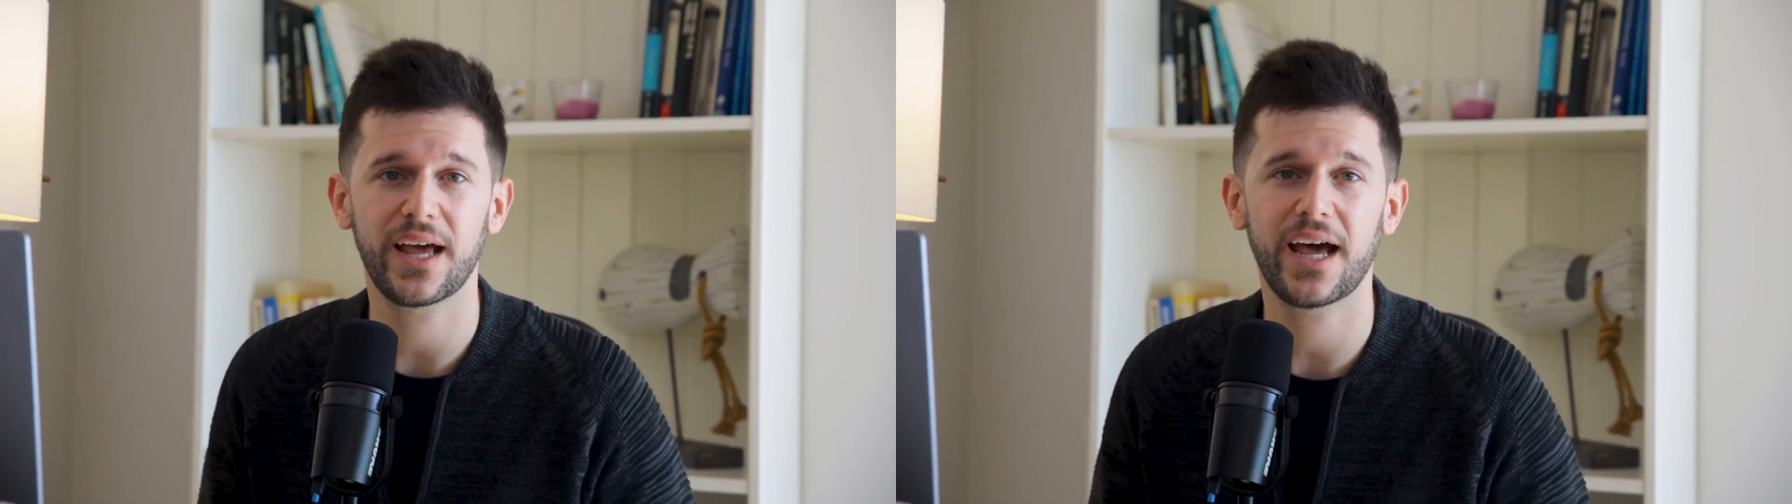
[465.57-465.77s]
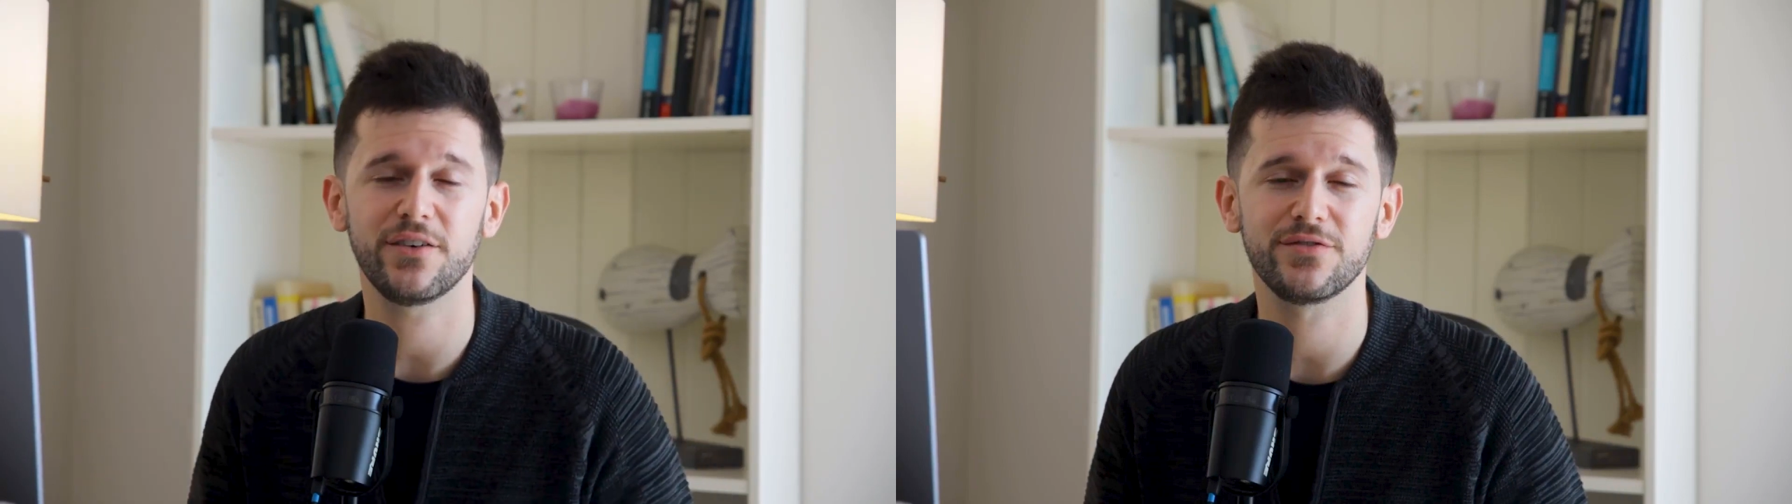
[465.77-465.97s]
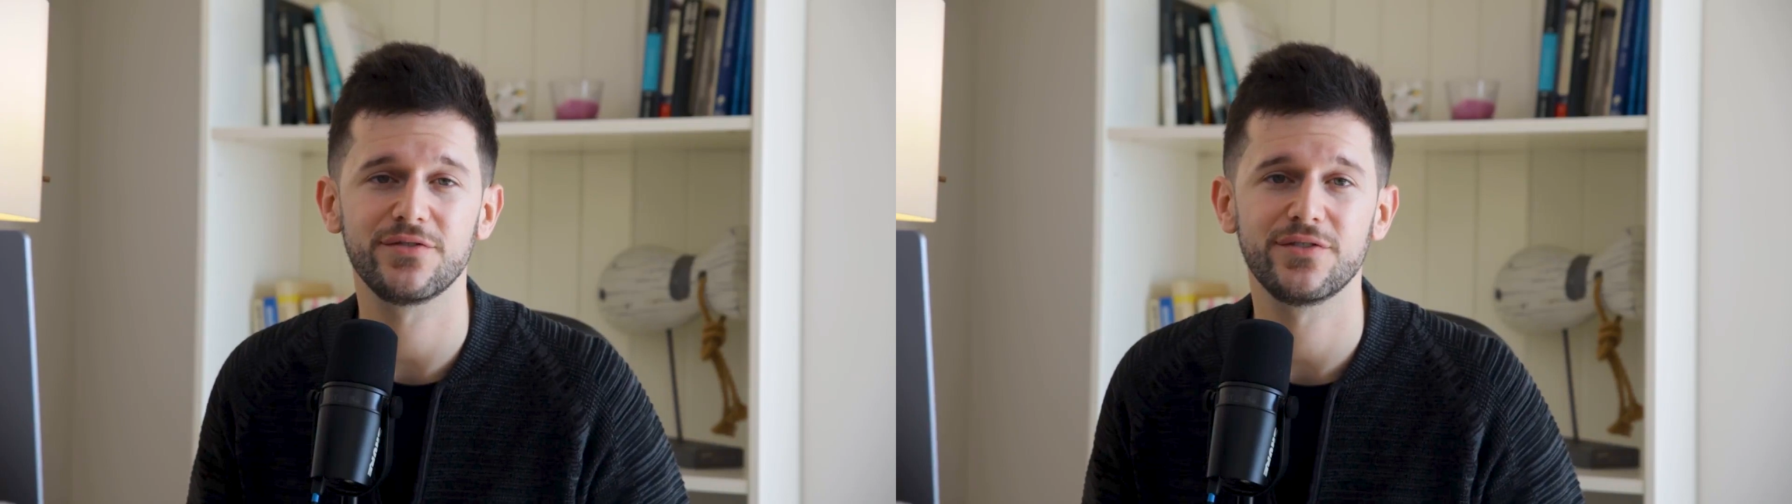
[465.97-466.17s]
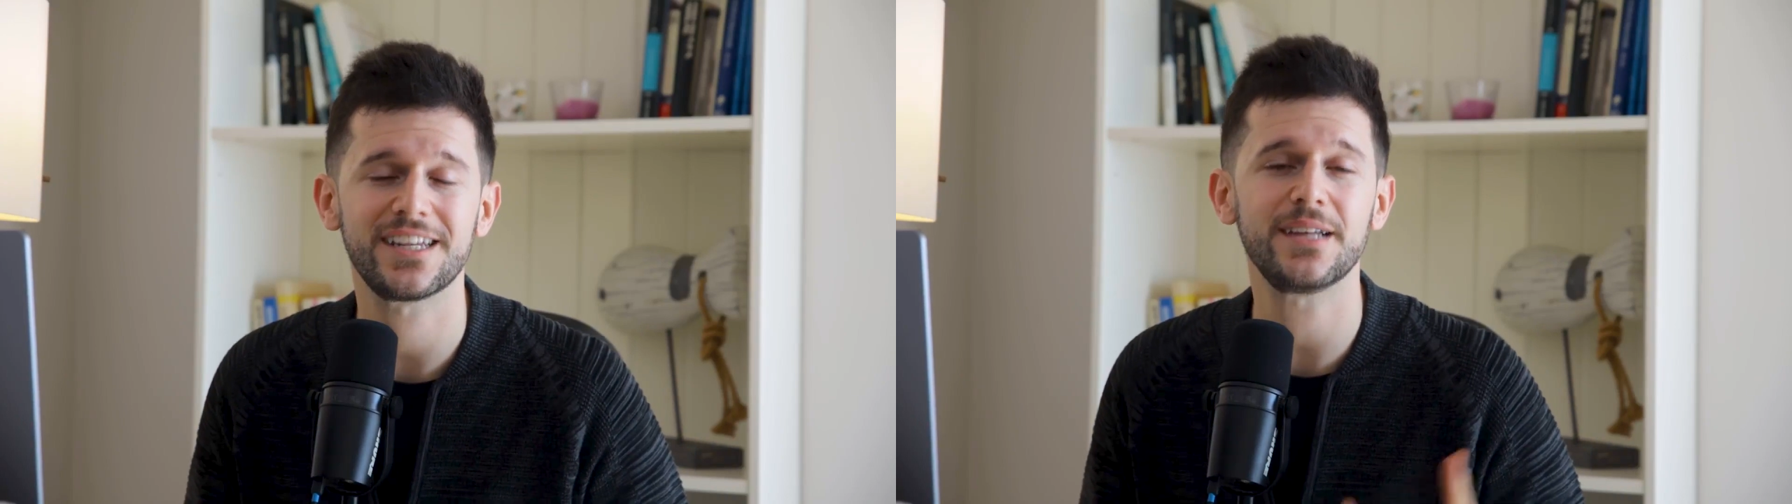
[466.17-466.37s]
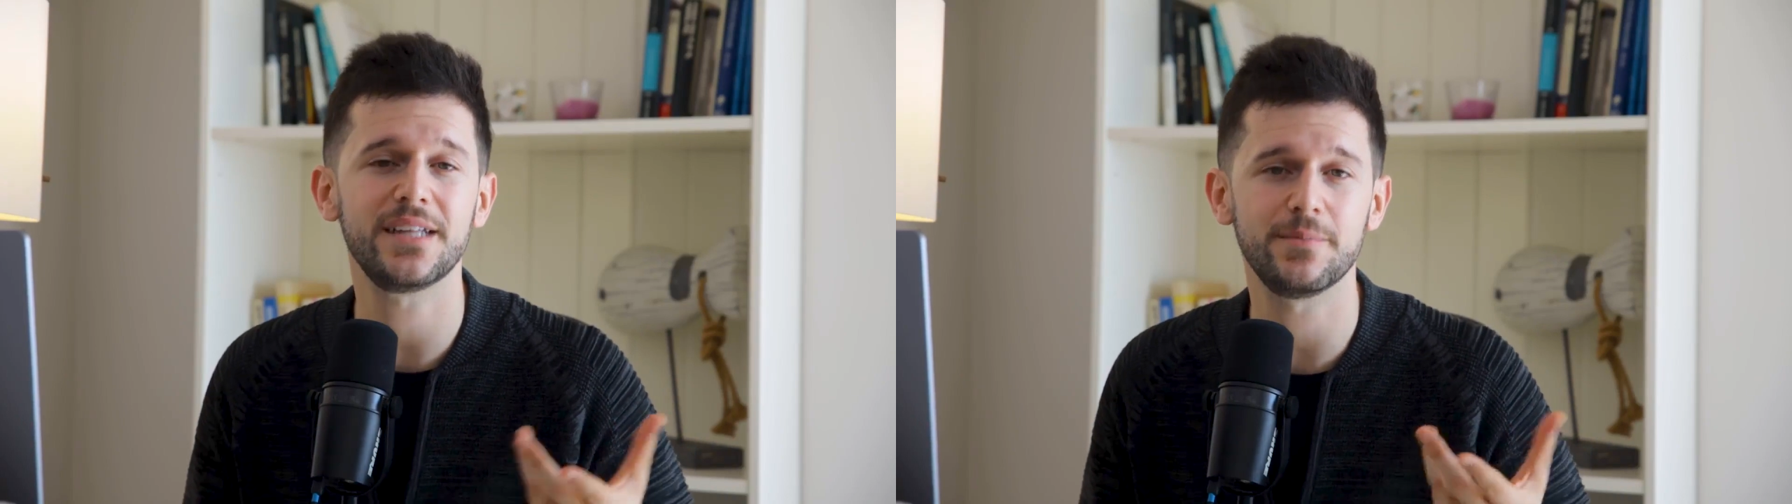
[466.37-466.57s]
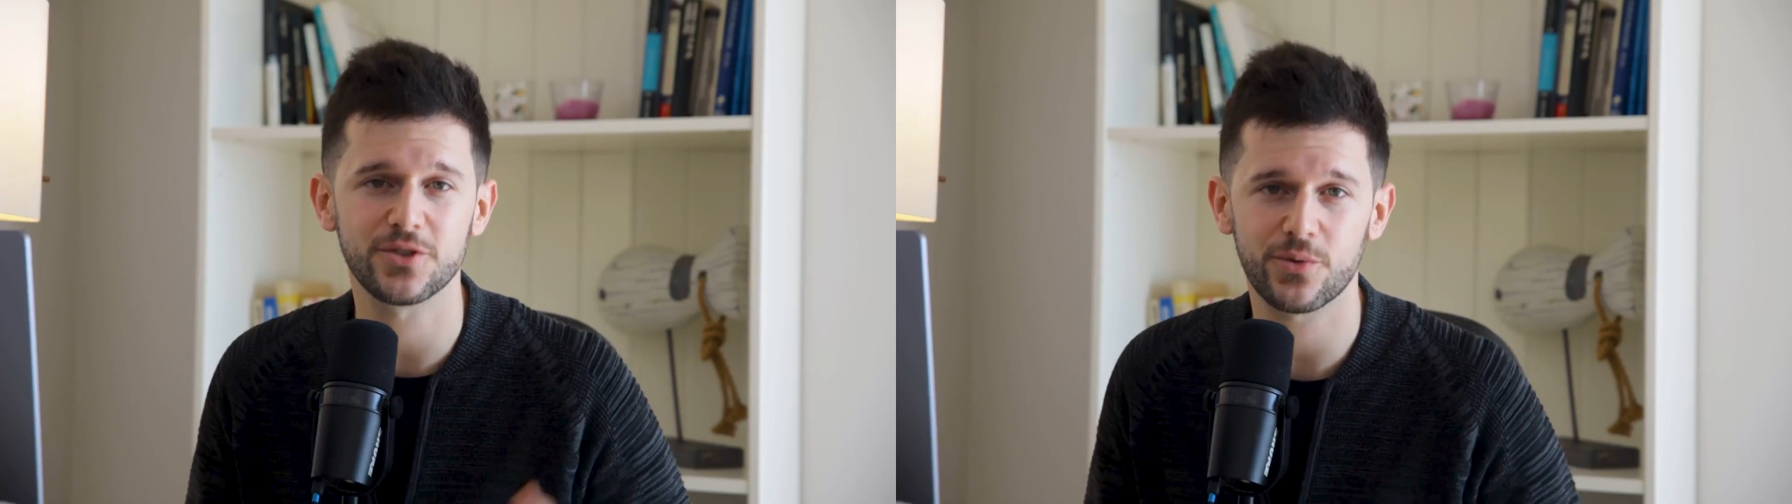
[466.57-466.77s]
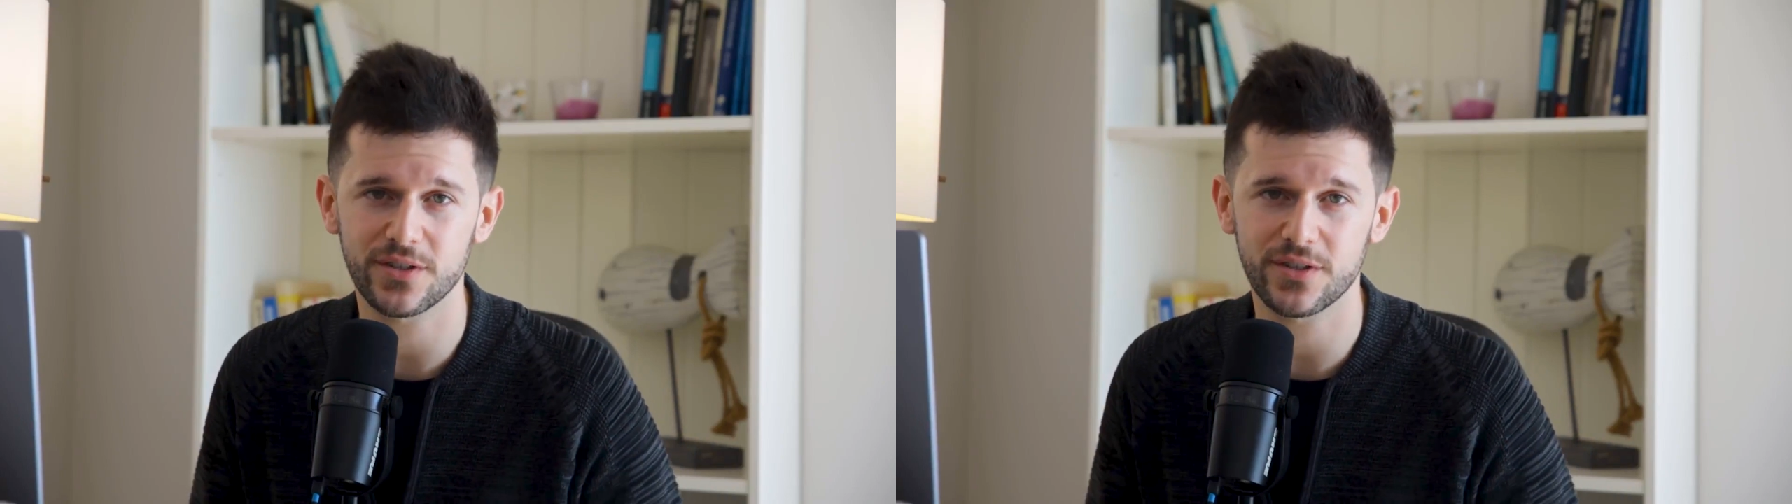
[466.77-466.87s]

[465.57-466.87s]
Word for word: have set them to